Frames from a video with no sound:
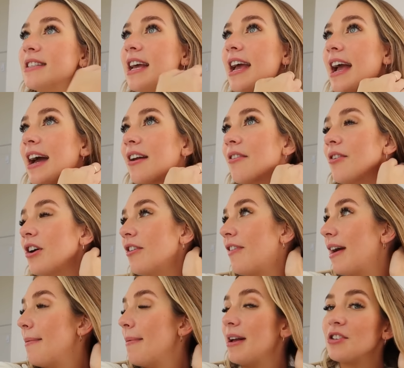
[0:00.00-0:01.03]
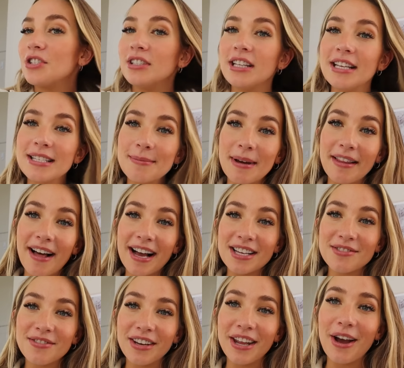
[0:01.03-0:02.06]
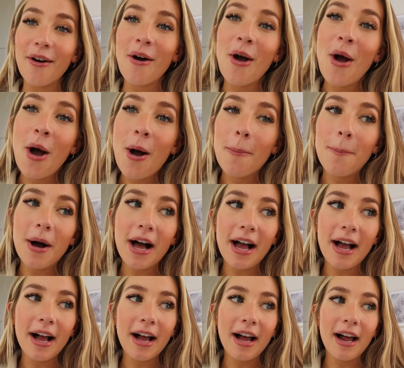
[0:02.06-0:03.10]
say, I don't know if I mentioned this in my last video, but